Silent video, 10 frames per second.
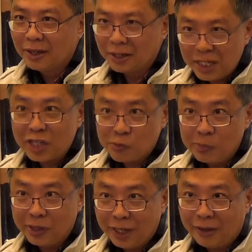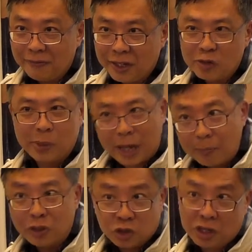he has believed, he has
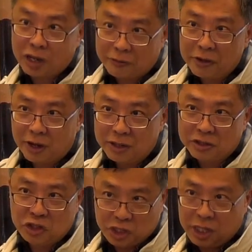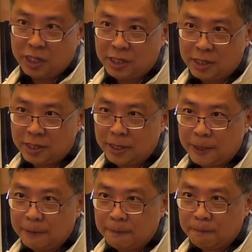become a child of God. You'll see it.
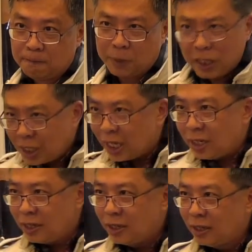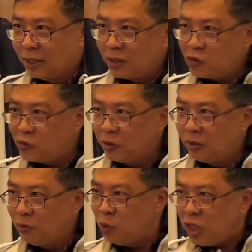But this
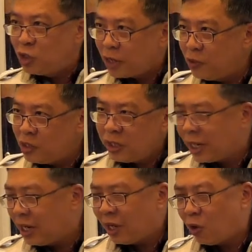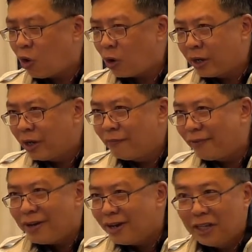regeneration can occur
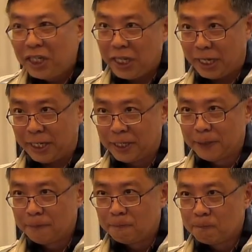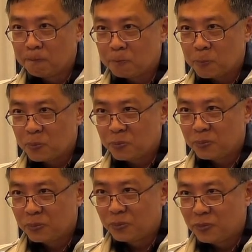very early.
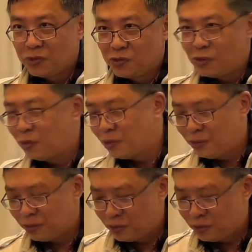So